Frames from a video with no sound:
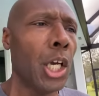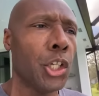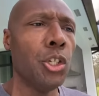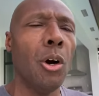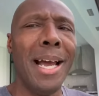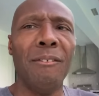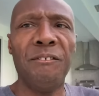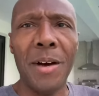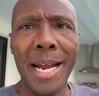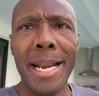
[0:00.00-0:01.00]
you're gonna have
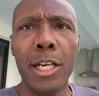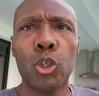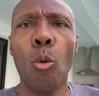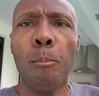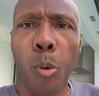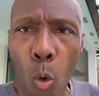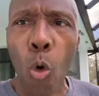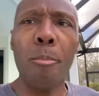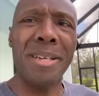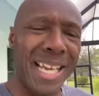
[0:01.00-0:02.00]
financial
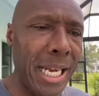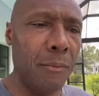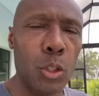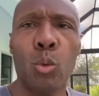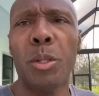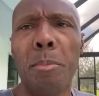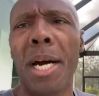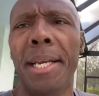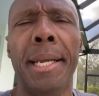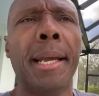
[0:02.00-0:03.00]
poor behaviors with
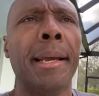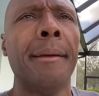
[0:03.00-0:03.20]
money